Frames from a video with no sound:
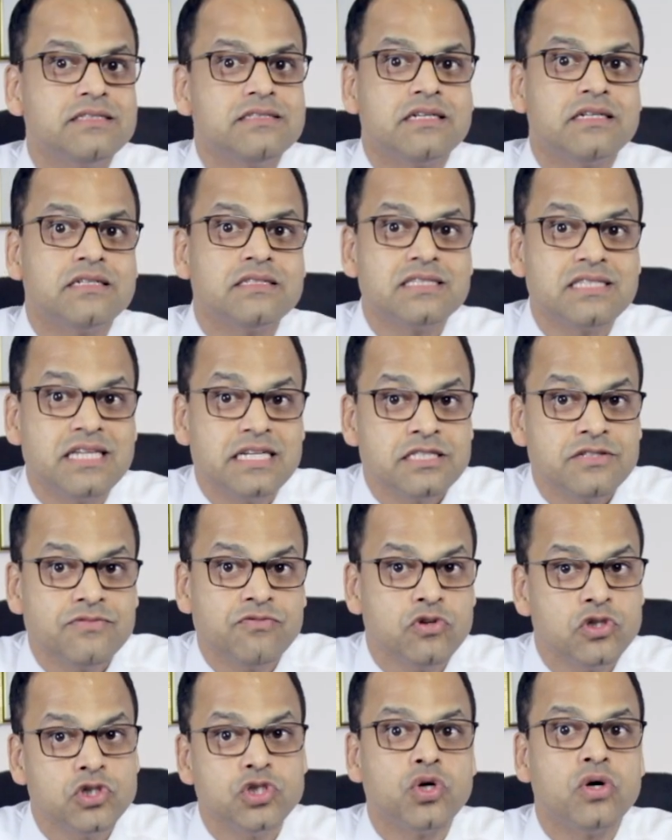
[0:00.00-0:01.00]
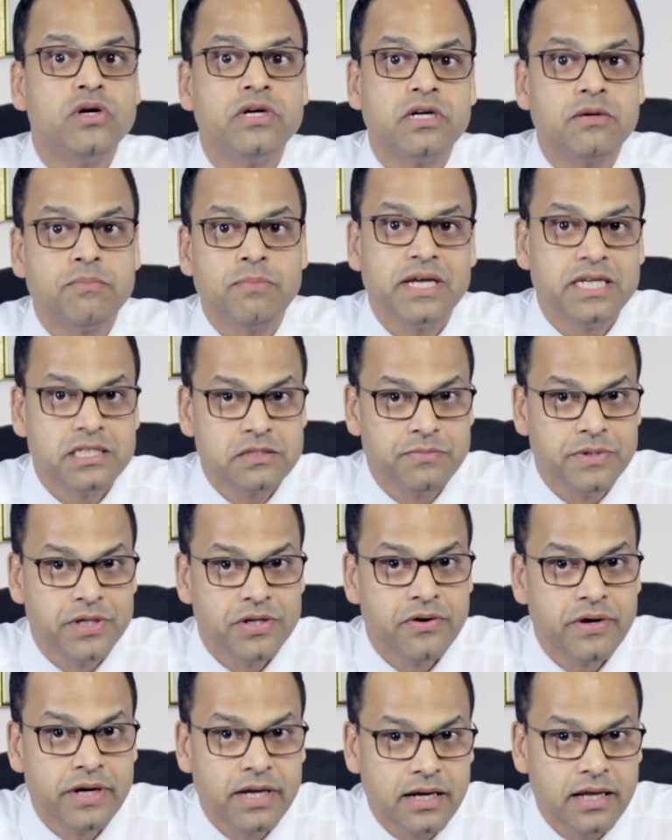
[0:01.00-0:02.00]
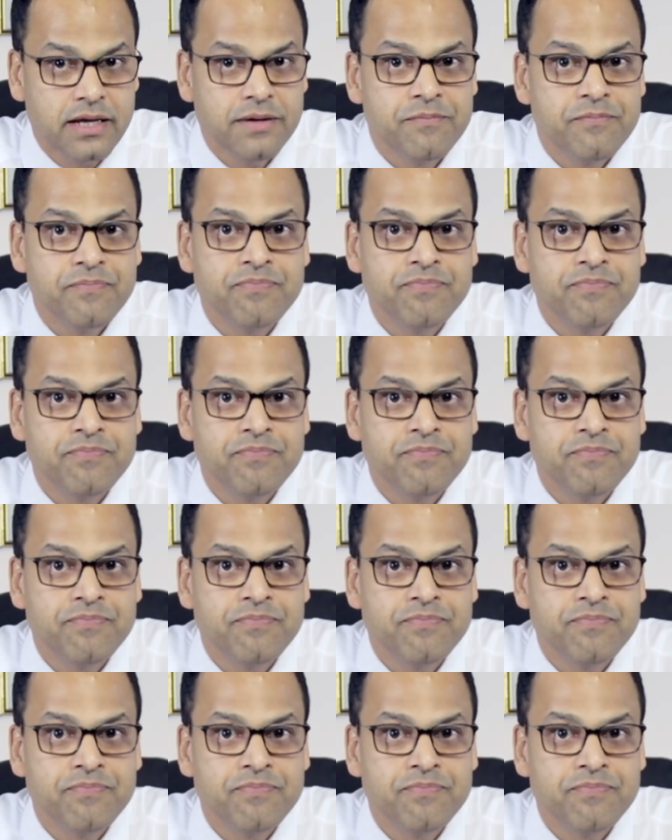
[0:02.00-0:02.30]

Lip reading: a successful joint replacement, really.